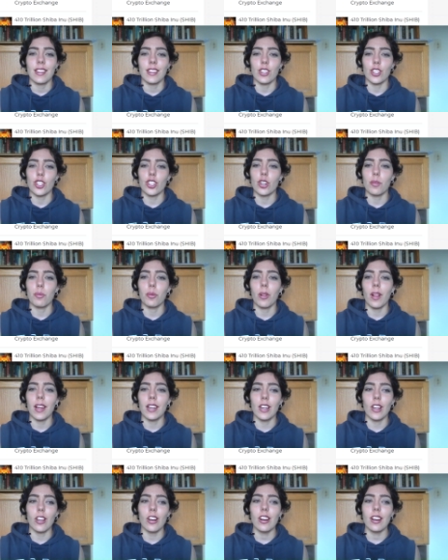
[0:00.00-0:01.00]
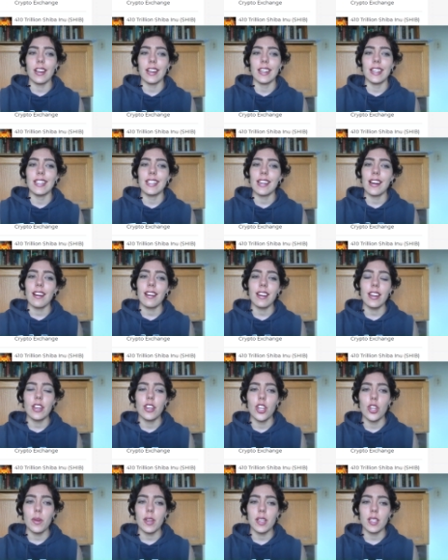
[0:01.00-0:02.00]
the shop will unlock an entirely
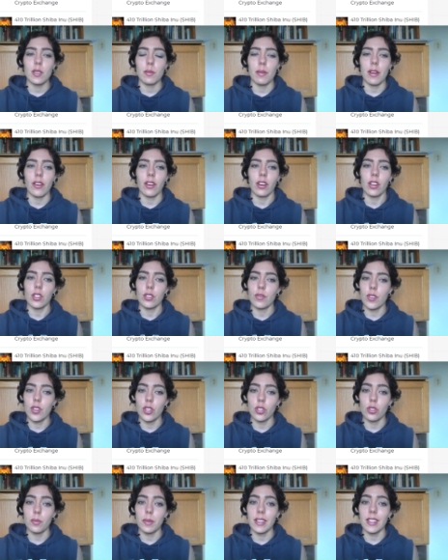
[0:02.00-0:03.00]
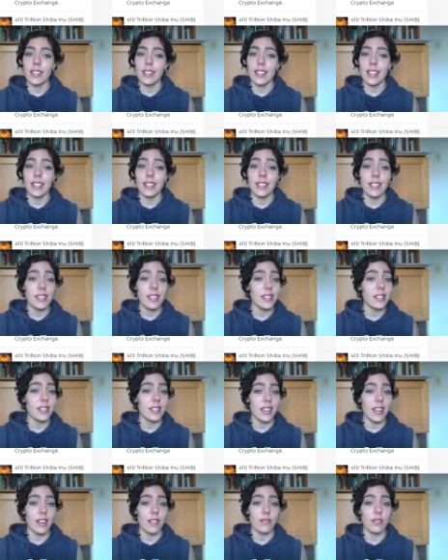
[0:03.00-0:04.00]
new experience for newbies and
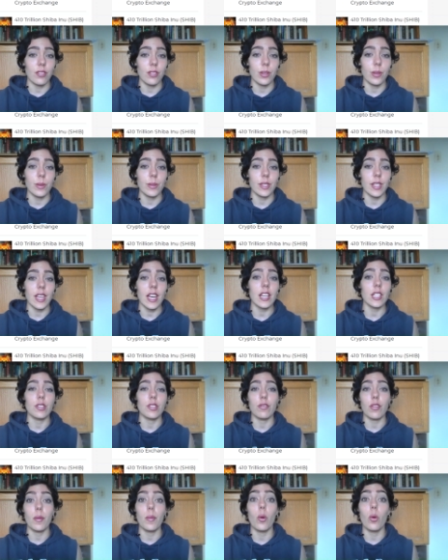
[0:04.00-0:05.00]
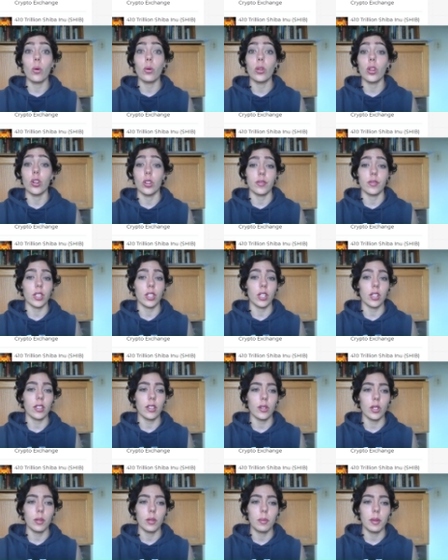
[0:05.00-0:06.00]
seasoned neft enthusiasts from all over the
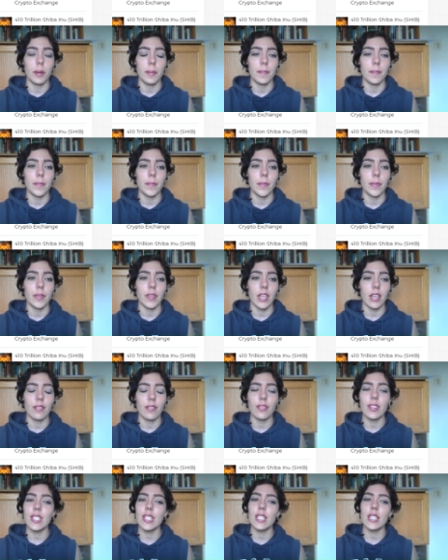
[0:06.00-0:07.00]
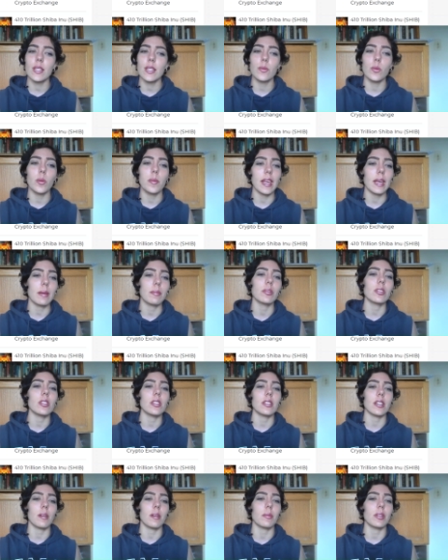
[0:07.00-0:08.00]
globe. Visitors will be able to
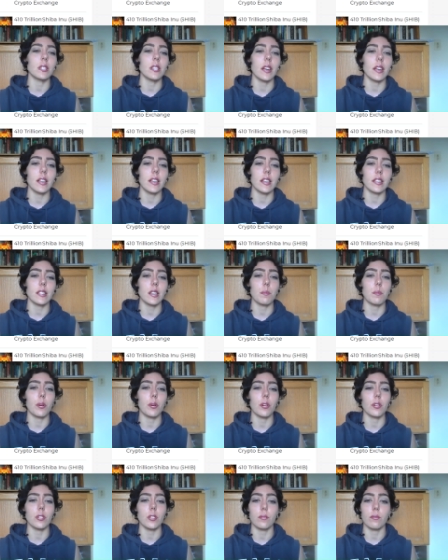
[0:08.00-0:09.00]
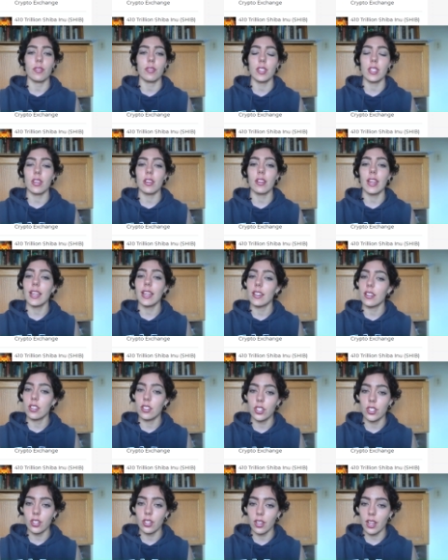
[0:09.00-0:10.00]
simultaneously purchase physical and
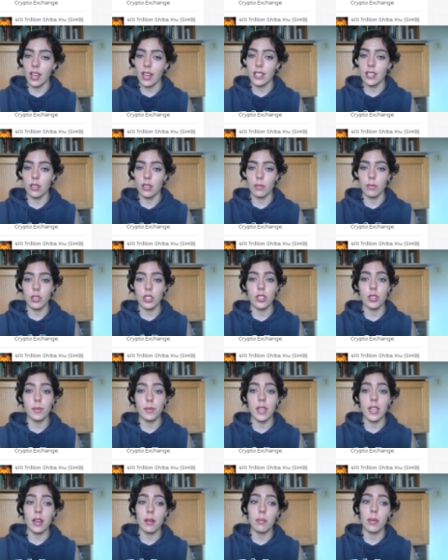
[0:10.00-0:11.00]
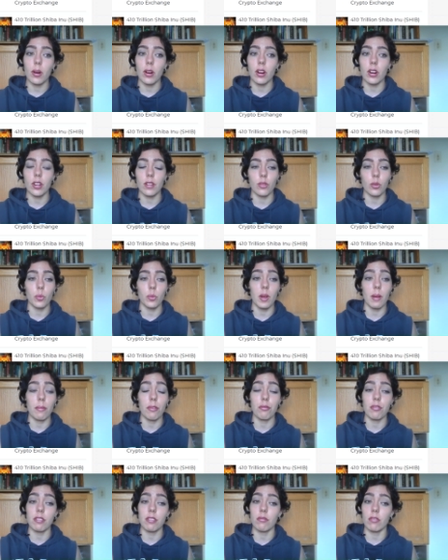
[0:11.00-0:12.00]
digital items to become part of the Web
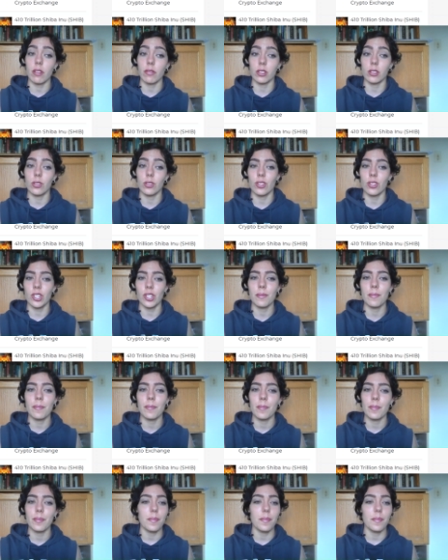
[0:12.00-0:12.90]
three revolution.